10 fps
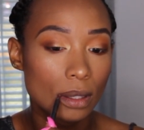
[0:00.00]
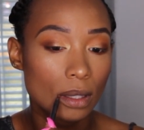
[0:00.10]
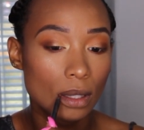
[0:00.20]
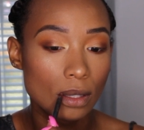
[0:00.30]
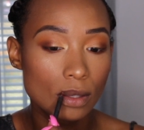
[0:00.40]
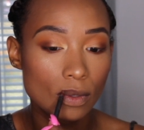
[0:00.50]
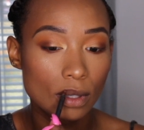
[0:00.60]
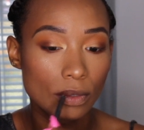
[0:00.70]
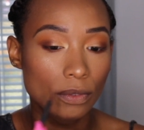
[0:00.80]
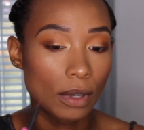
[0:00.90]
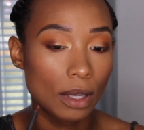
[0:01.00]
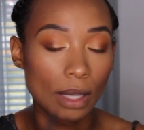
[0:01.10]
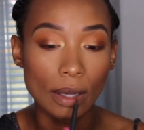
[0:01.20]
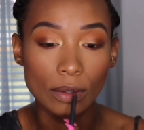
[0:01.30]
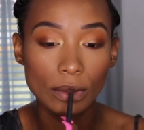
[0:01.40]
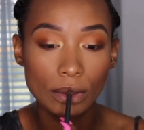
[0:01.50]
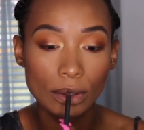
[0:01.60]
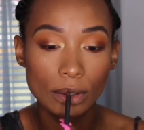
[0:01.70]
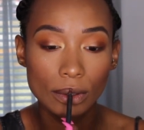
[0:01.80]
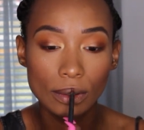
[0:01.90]
they just want to fall out.
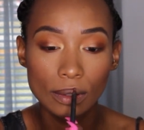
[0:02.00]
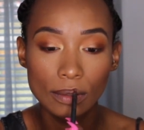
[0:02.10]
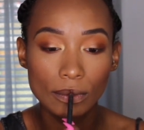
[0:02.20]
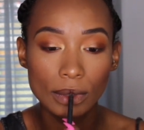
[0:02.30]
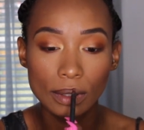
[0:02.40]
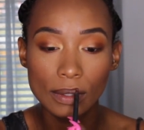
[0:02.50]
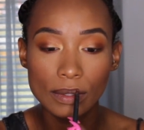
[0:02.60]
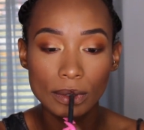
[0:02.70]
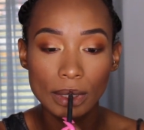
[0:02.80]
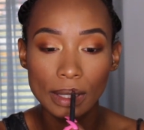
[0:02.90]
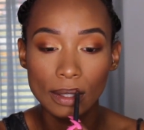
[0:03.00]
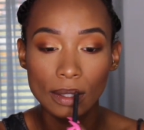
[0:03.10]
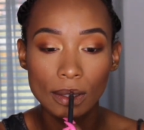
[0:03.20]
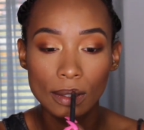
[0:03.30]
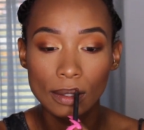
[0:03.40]
But those are like